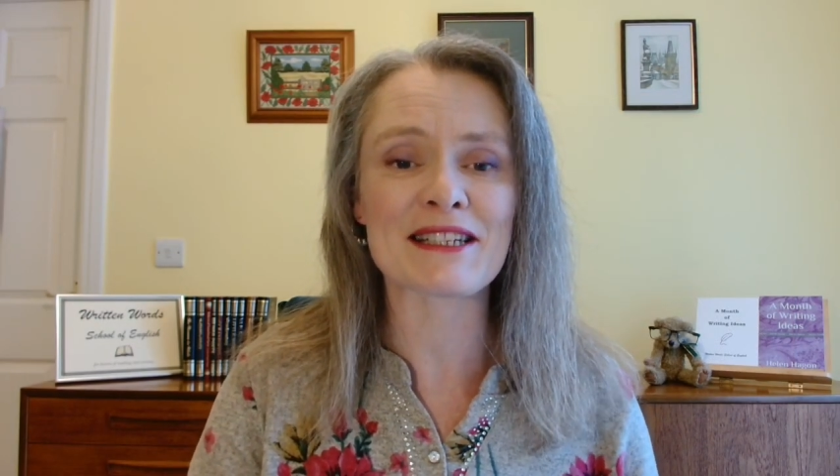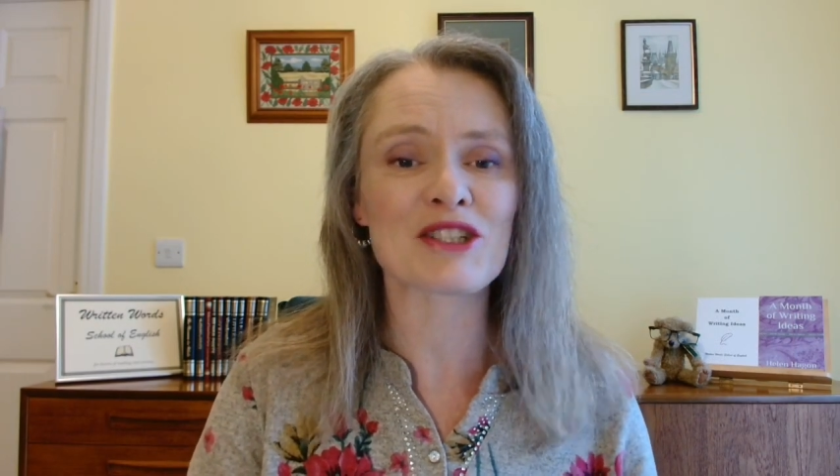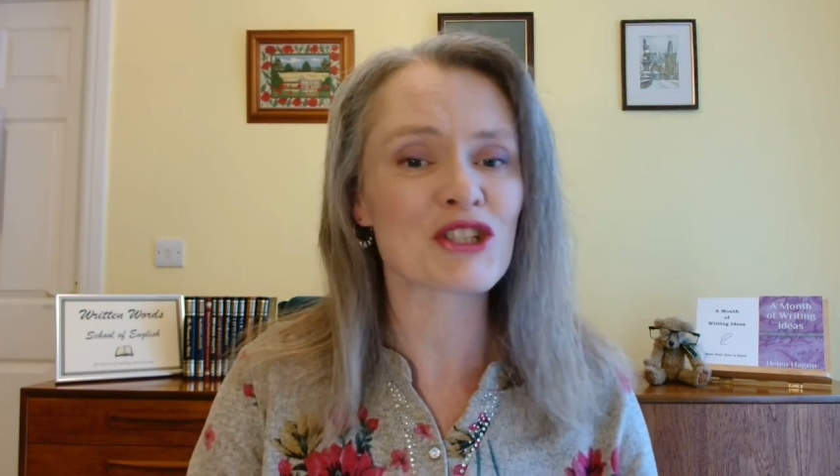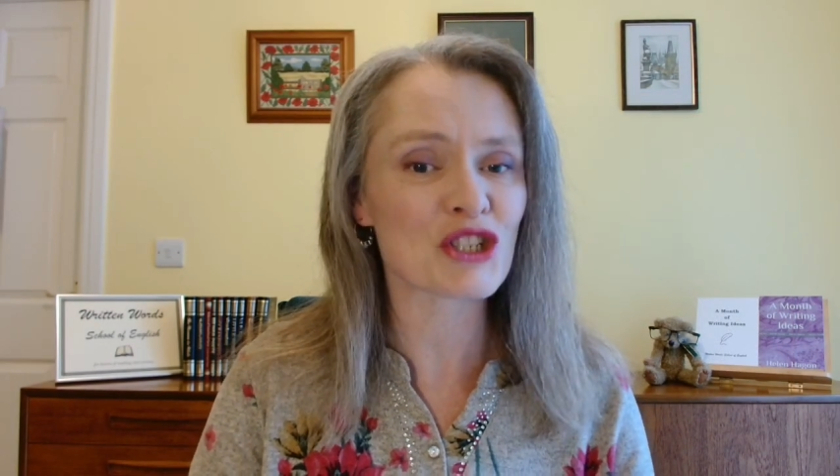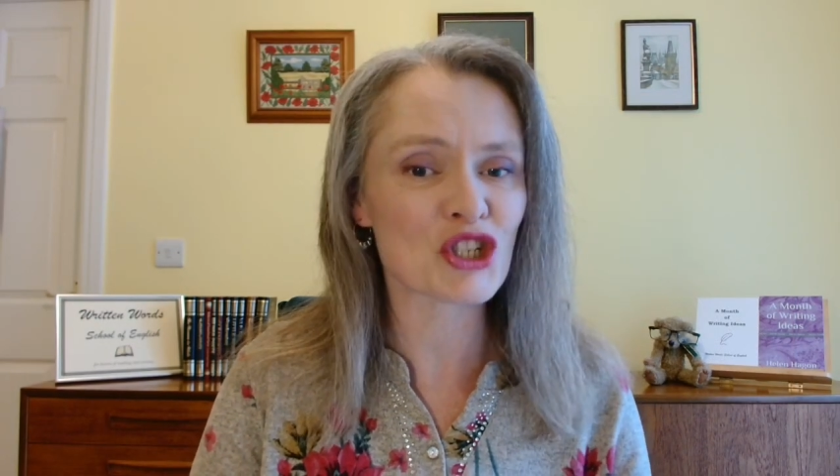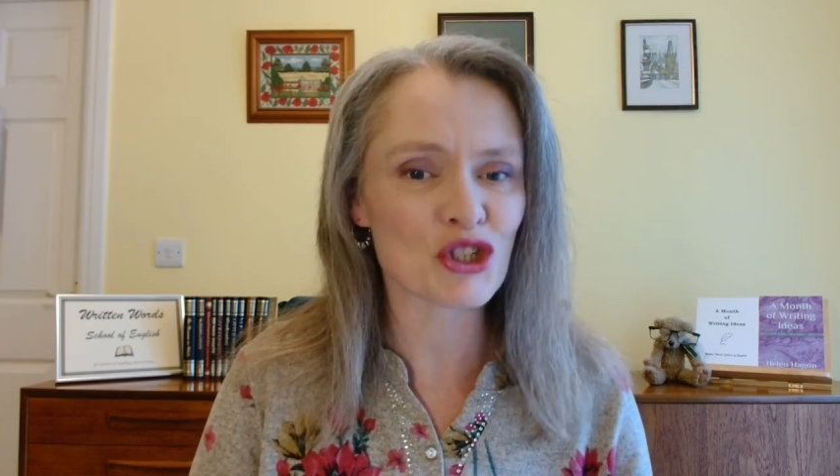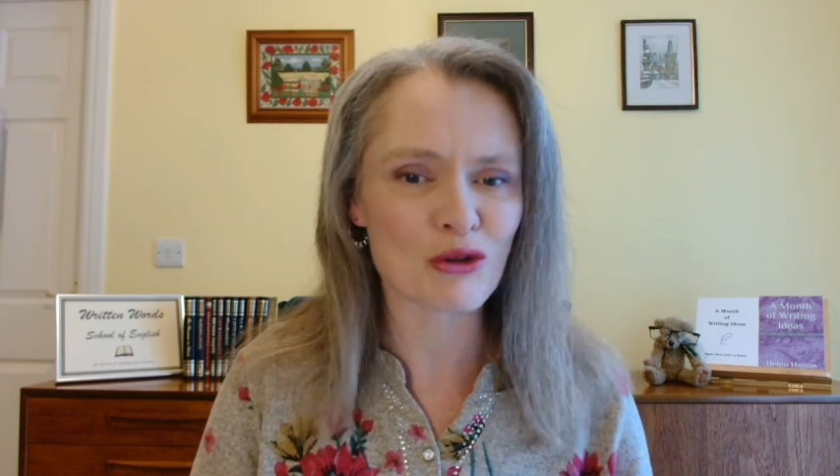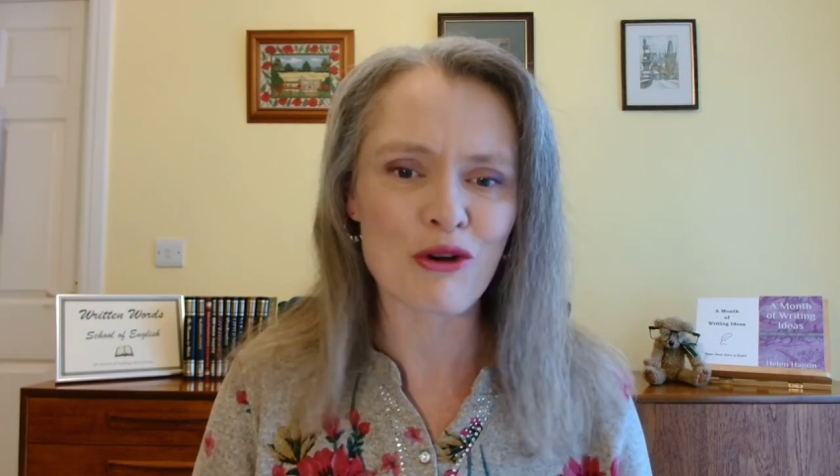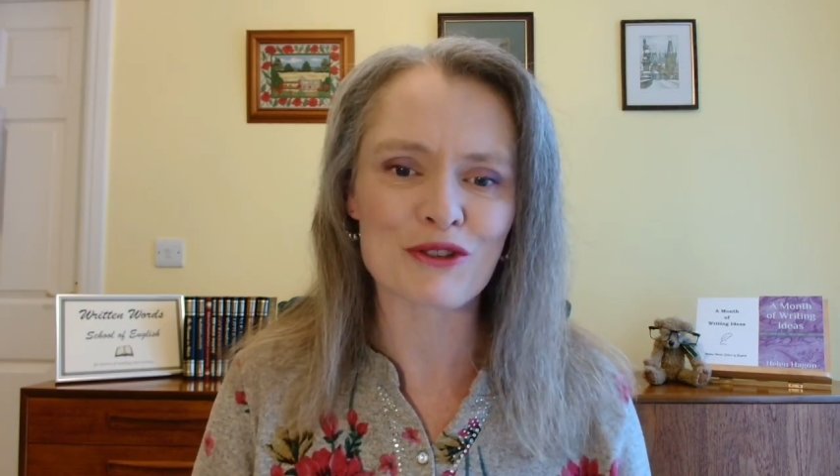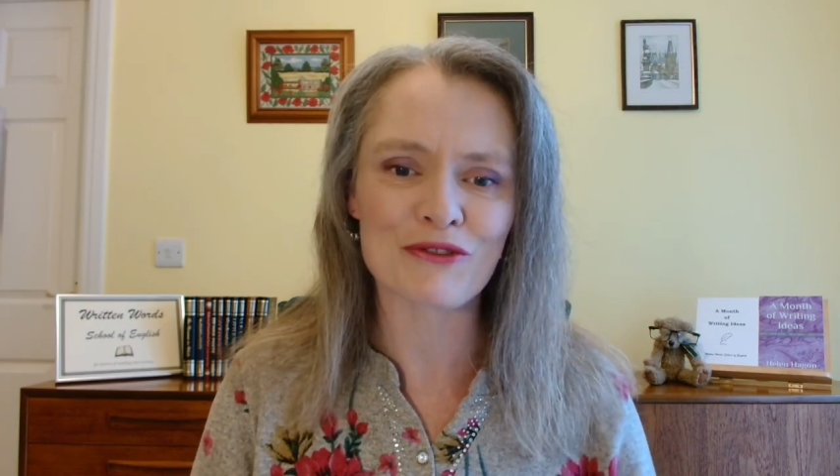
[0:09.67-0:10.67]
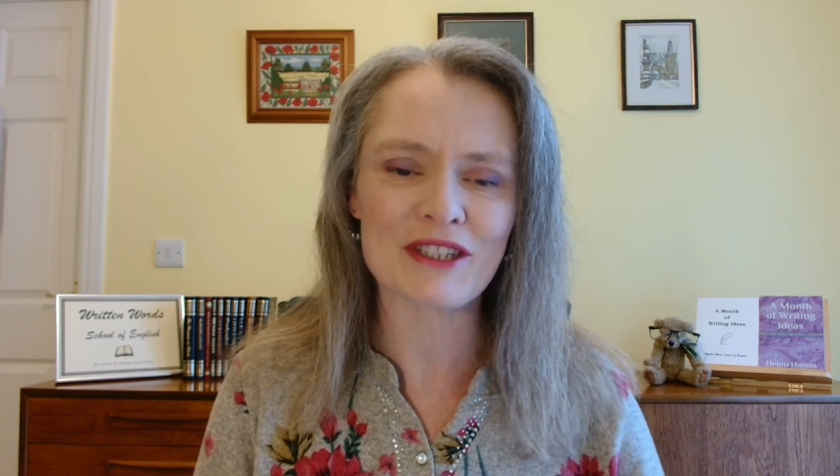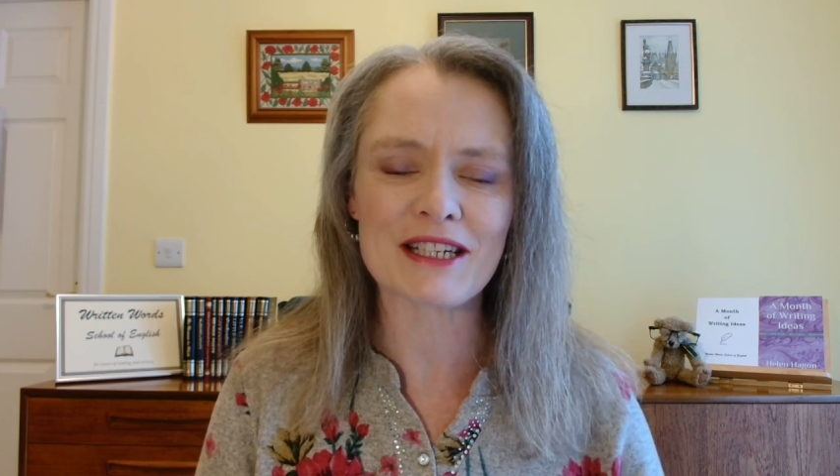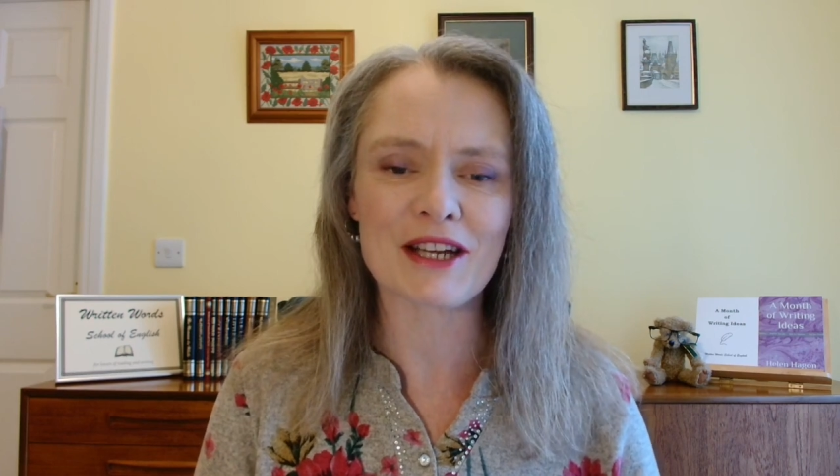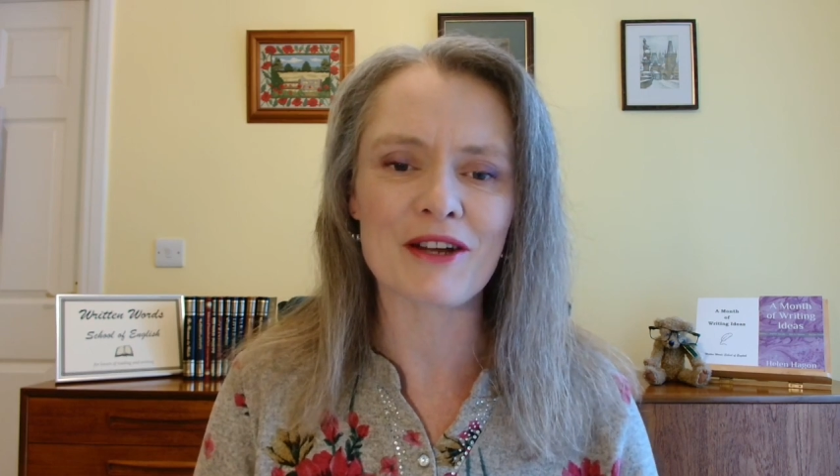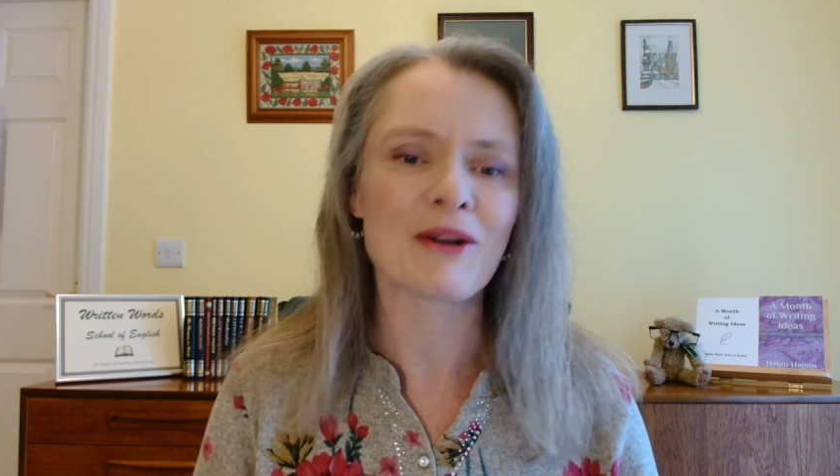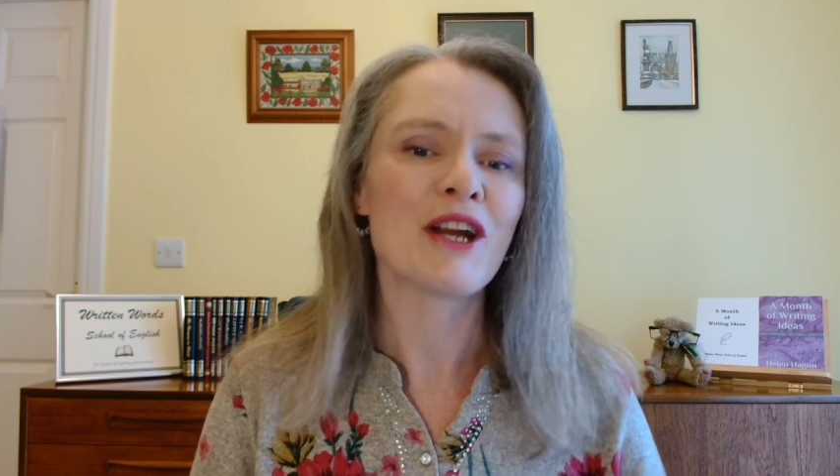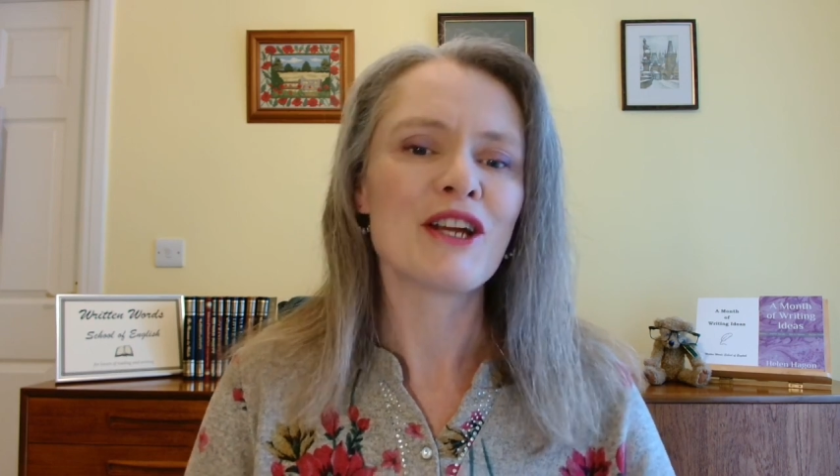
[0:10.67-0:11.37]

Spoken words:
is just a short video